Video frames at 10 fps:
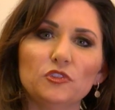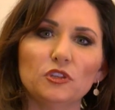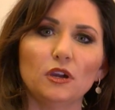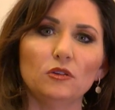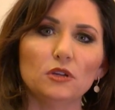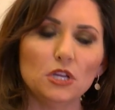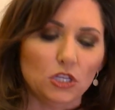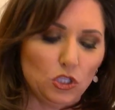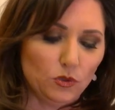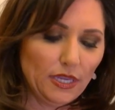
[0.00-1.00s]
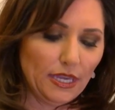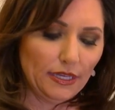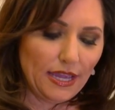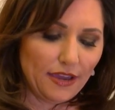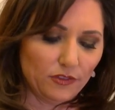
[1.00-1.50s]
So you
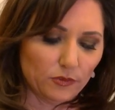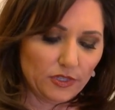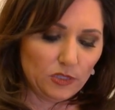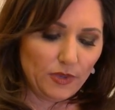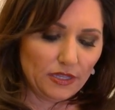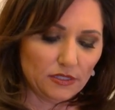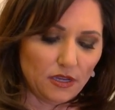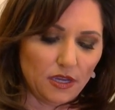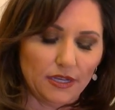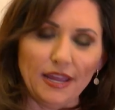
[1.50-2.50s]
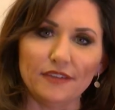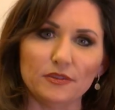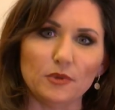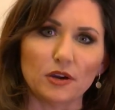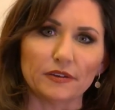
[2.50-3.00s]
can have the wristbands on and have
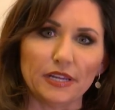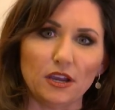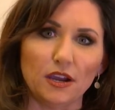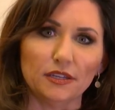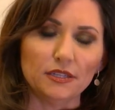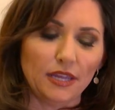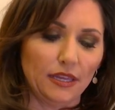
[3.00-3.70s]
them already on